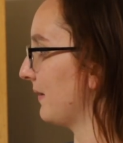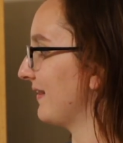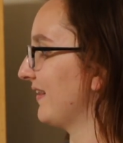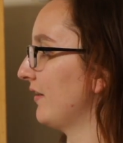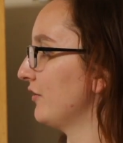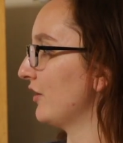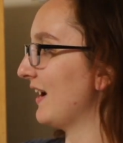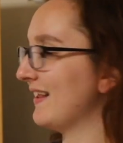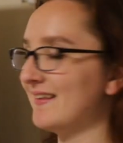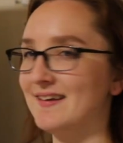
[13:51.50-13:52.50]
My cylinder
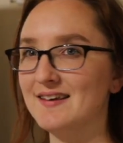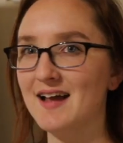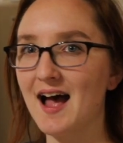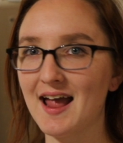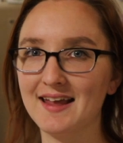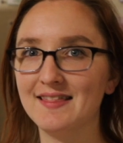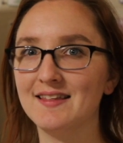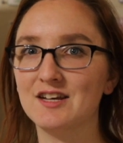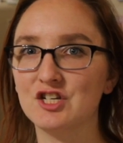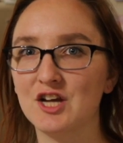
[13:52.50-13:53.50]
is not in
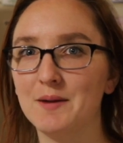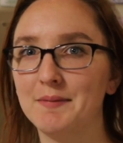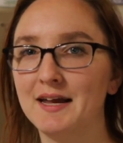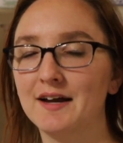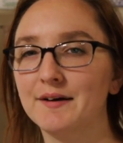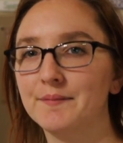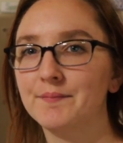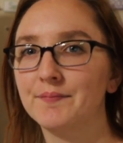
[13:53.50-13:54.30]
this shape here.